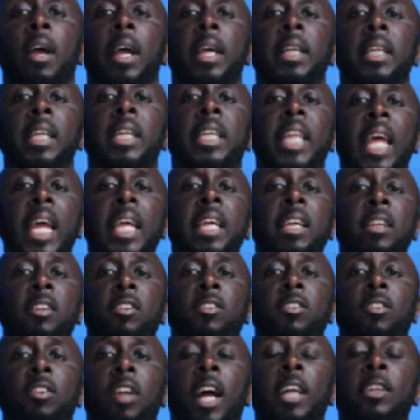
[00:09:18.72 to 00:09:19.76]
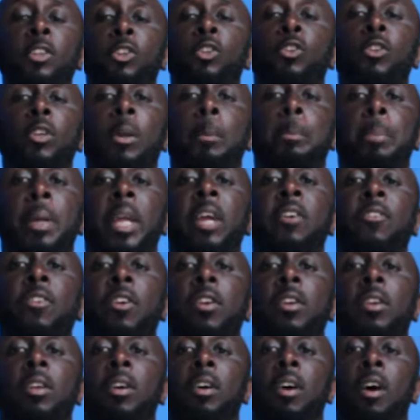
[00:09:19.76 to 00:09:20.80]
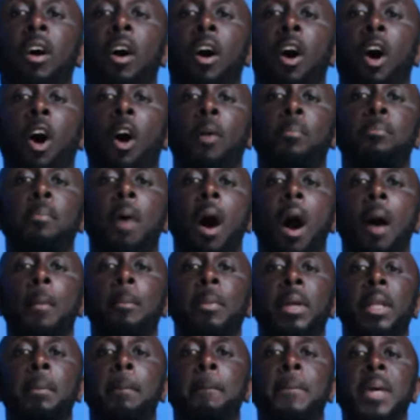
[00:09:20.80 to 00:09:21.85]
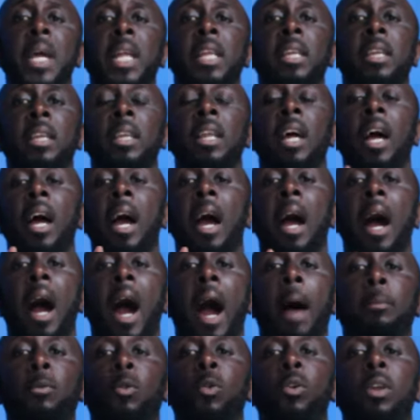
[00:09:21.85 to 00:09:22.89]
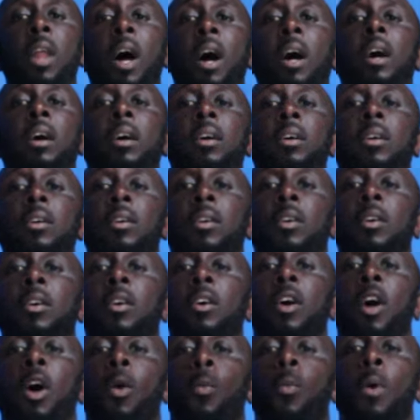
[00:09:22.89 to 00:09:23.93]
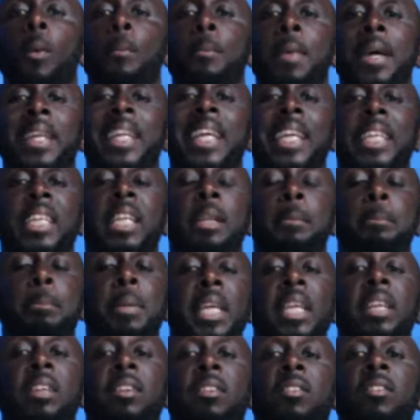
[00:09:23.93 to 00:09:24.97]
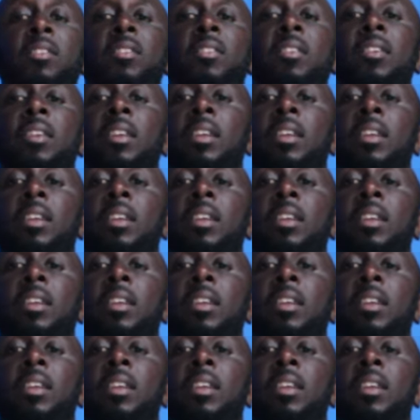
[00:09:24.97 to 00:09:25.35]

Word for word: in the days and during the period of Mohammed bin Abdullah were melanated beings